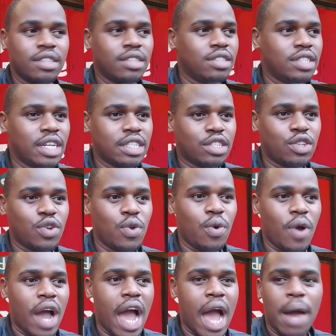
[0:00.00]
just know
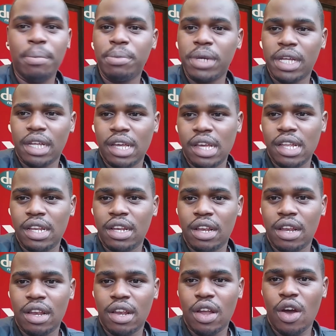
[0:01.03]
i'm in
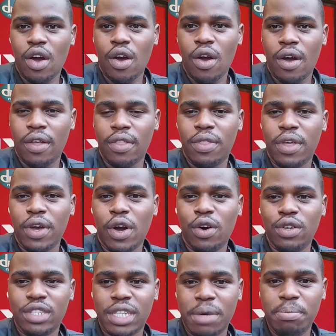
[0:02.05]
the
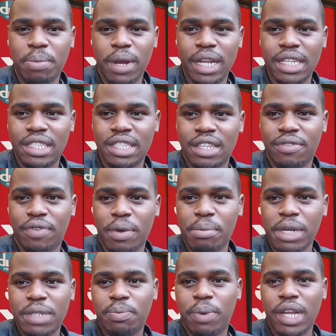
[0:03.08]
awesome place the
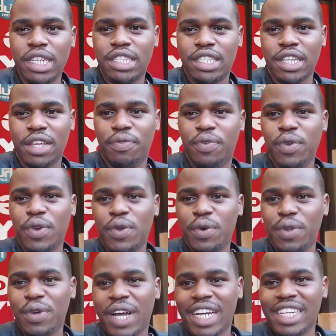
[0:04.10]
famous place if you know
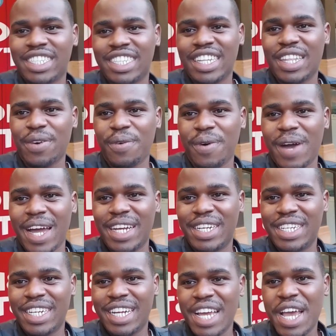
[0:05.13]
you can see the word
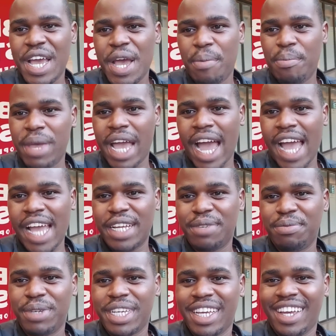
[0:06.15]
behind
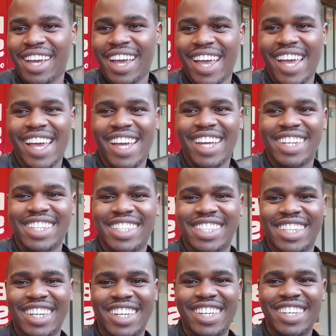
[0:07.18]
me and
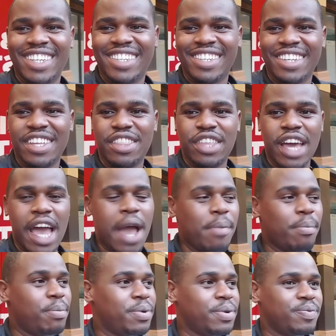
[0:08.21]
the hub
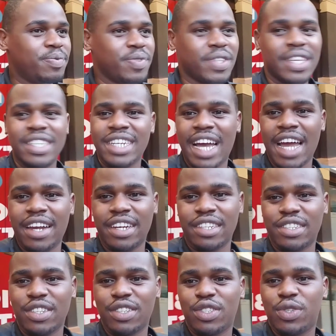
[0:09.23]
in Karen
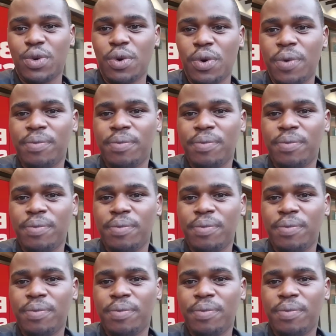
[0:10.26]
so